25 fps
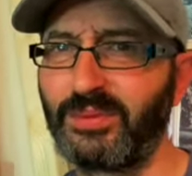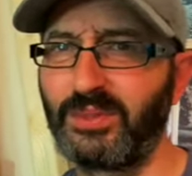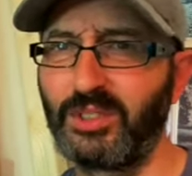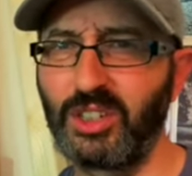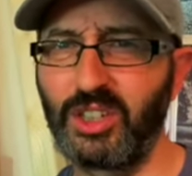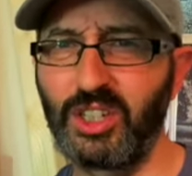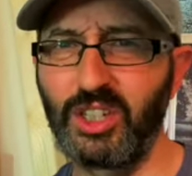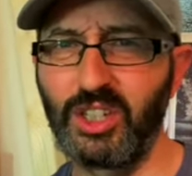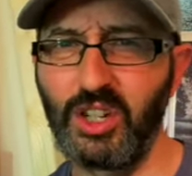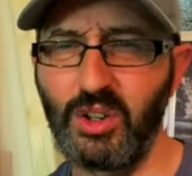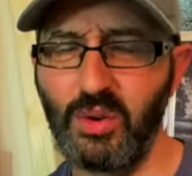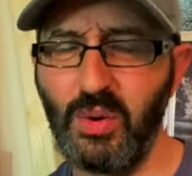
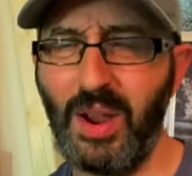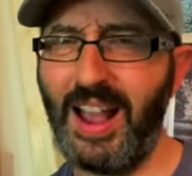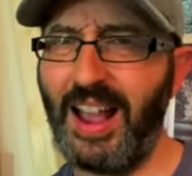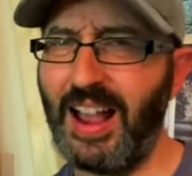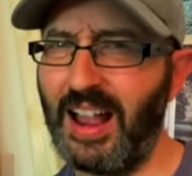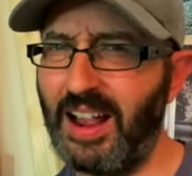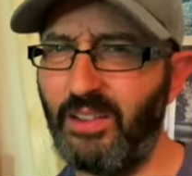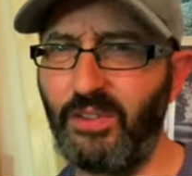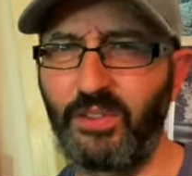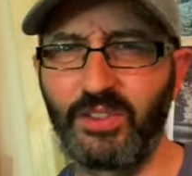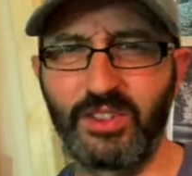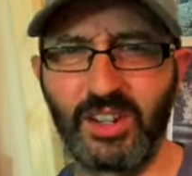You
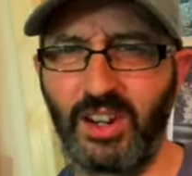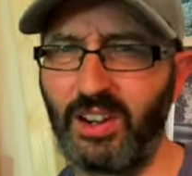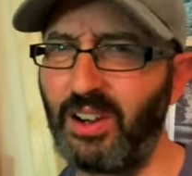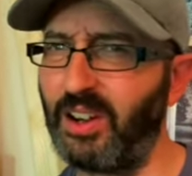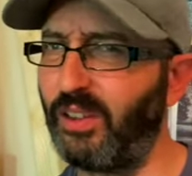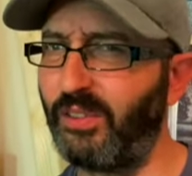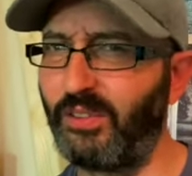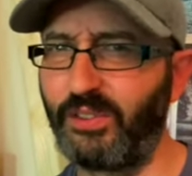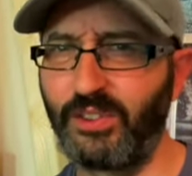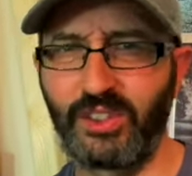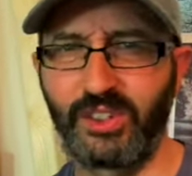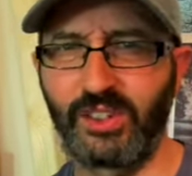have to
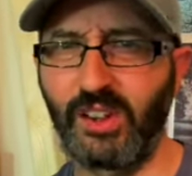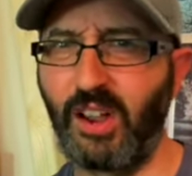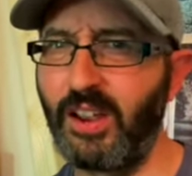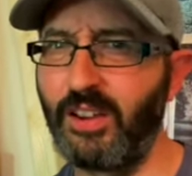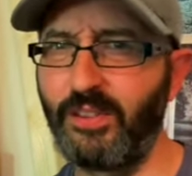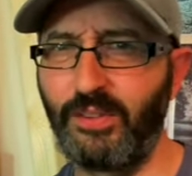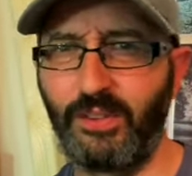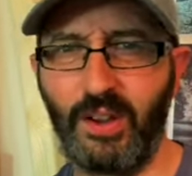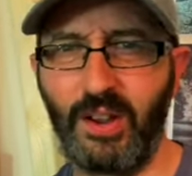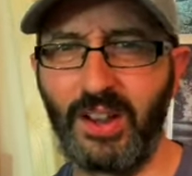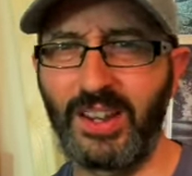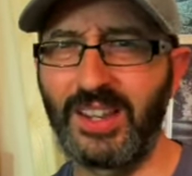love
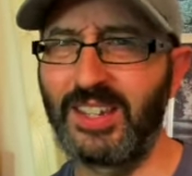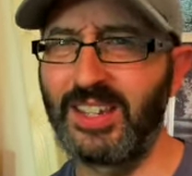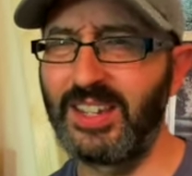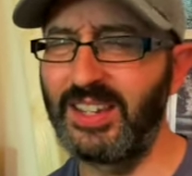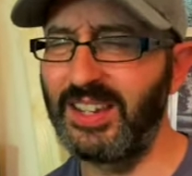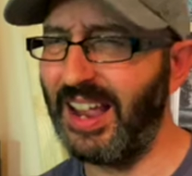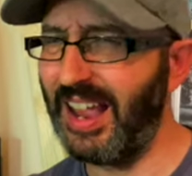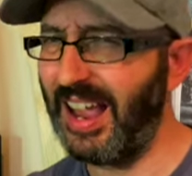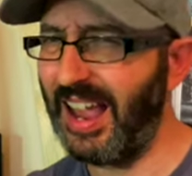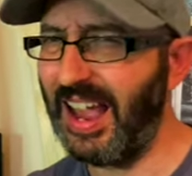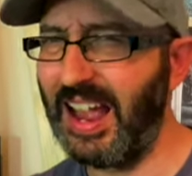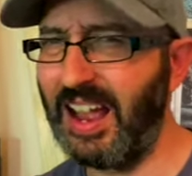sci-fi. You
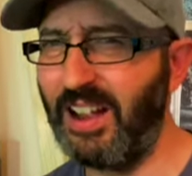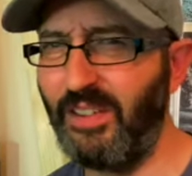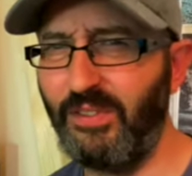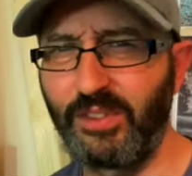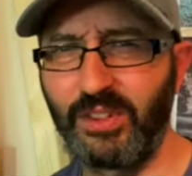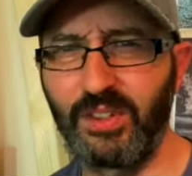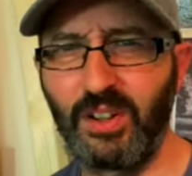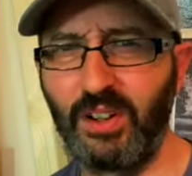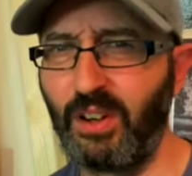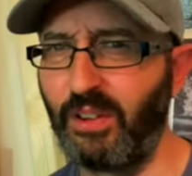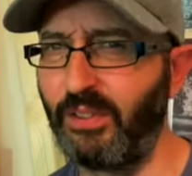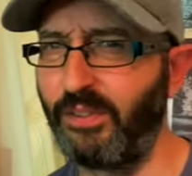have
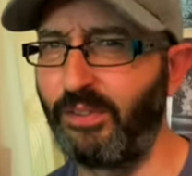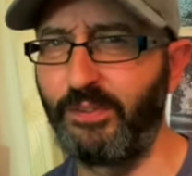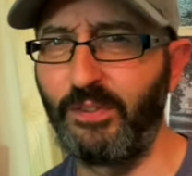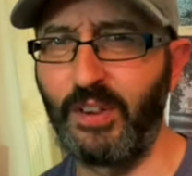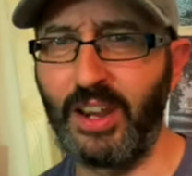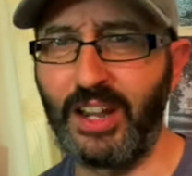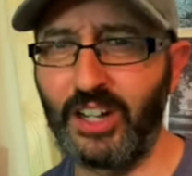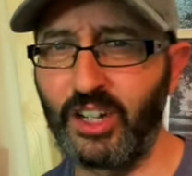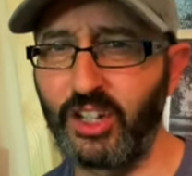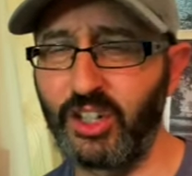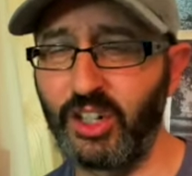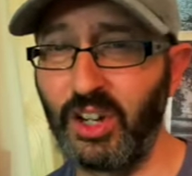to love
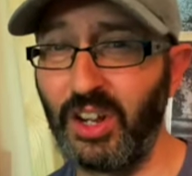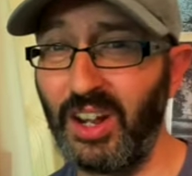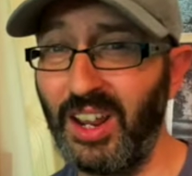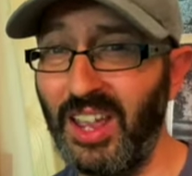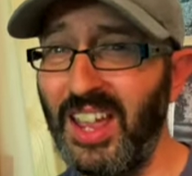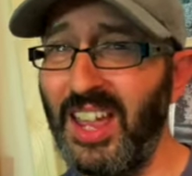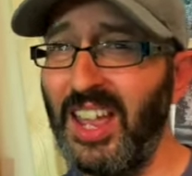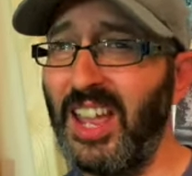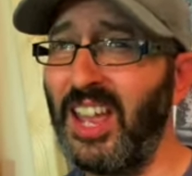fiction.